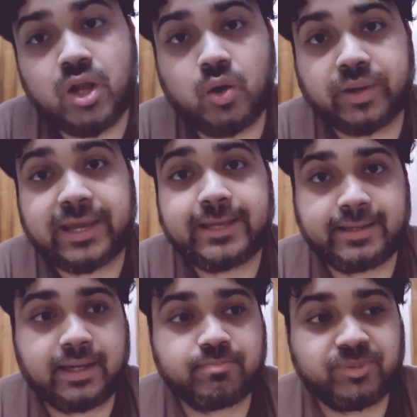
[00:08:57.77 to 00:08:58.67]
okay,
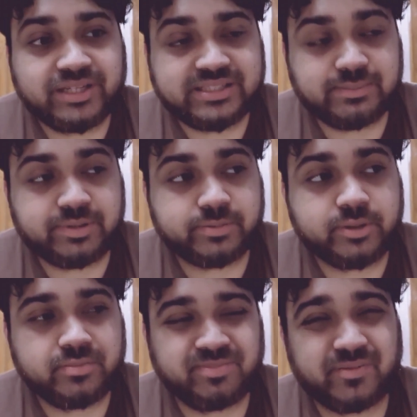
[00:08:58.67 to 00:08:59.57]
yeah,
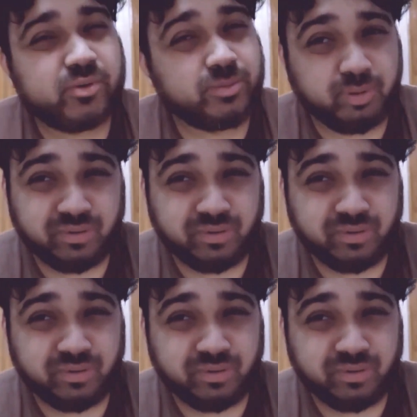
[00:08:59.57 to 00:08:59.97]
acceptable, but for the